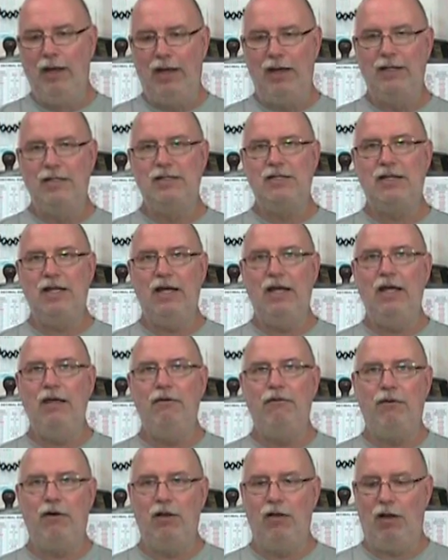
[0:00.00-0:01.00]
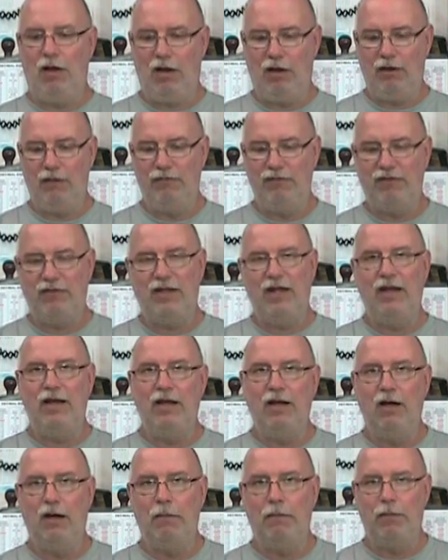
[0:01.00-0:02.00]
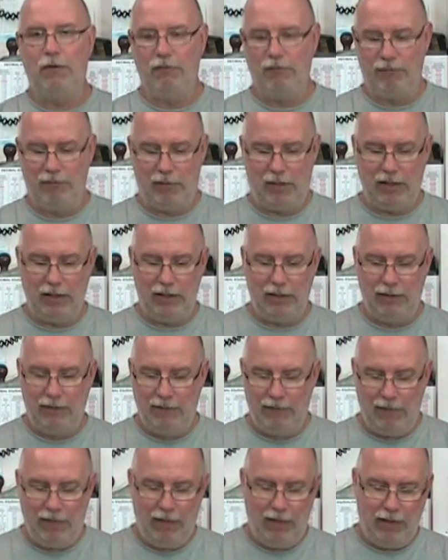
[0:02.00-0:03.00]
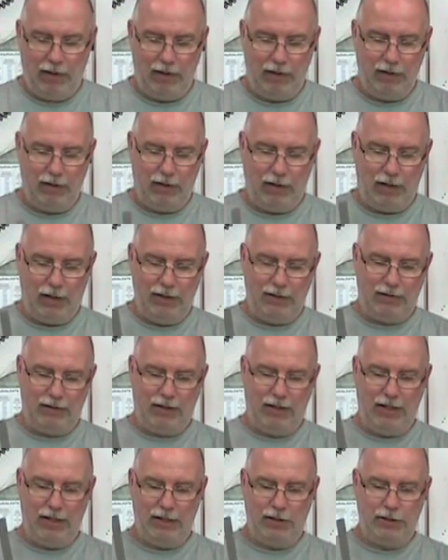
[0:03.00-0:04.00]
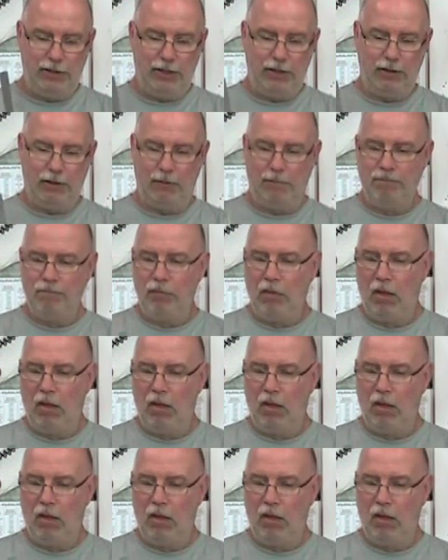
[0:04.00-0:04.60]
and save a lot of setting up of my uh, height gauge here.